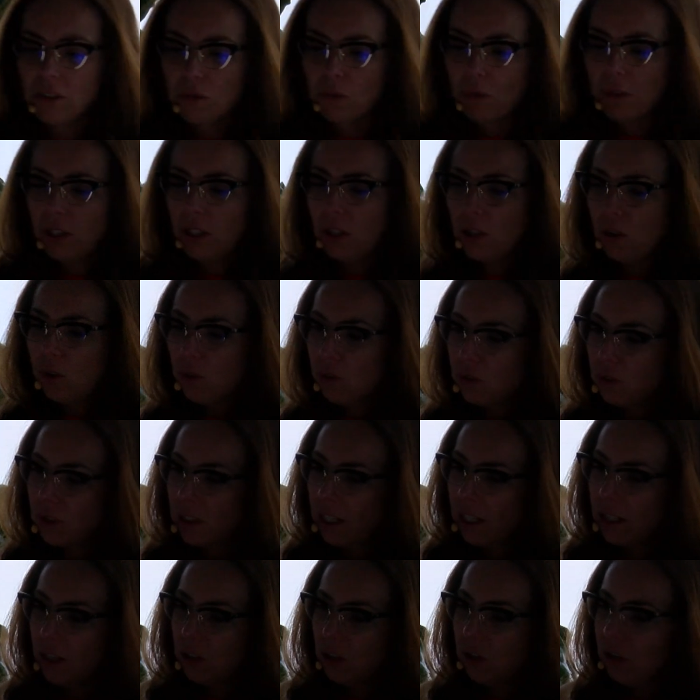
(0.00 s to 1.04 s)
what you
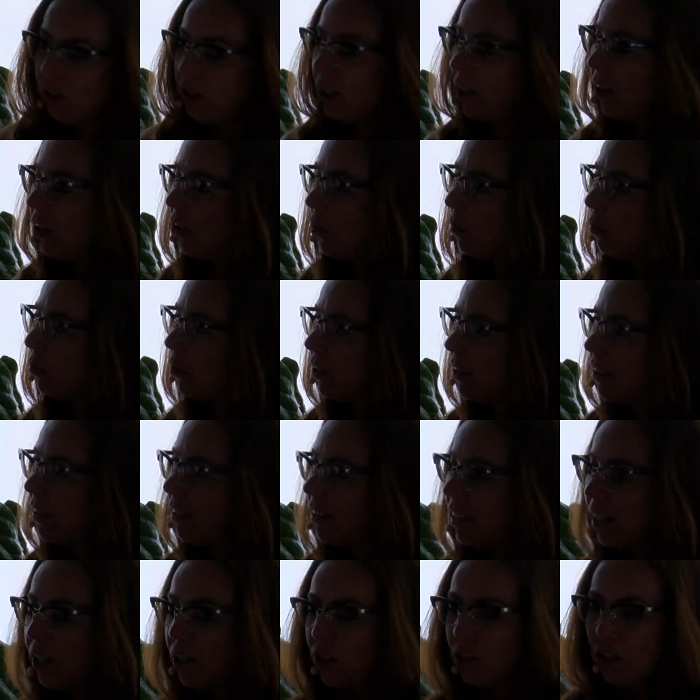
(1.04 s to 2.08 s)
said during your
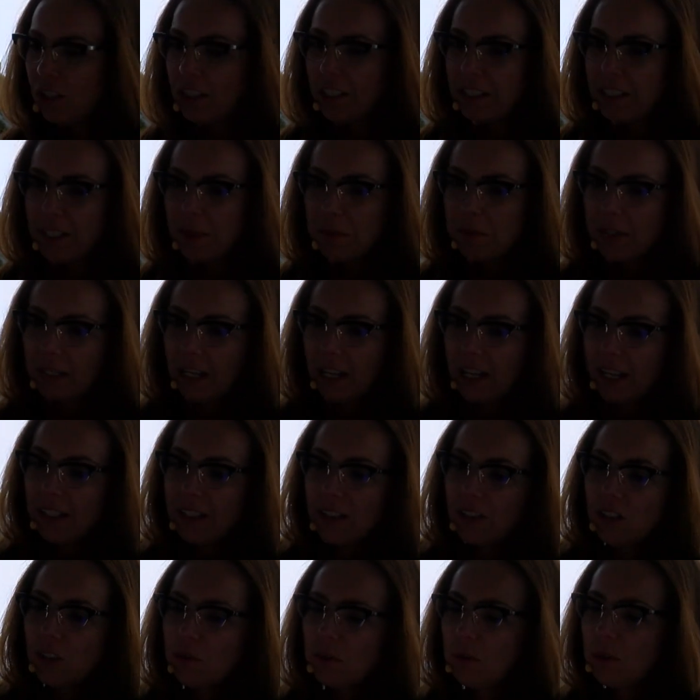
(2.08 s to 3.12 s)
presentation, it seems
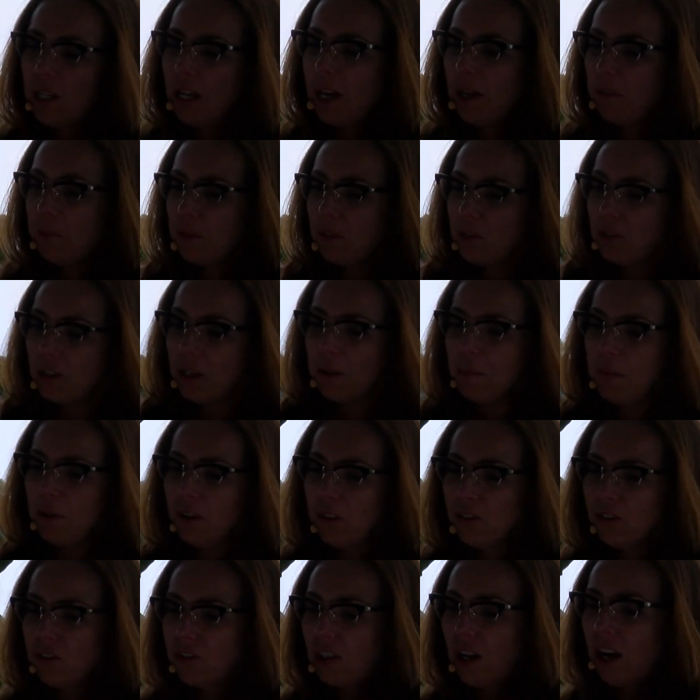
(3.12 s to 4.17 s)
that sometimes the
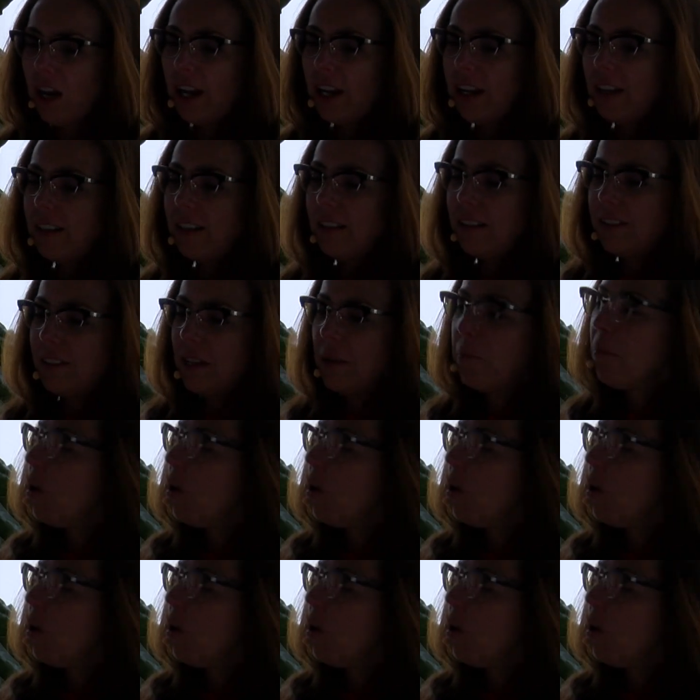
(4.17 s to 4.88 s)
bills target the same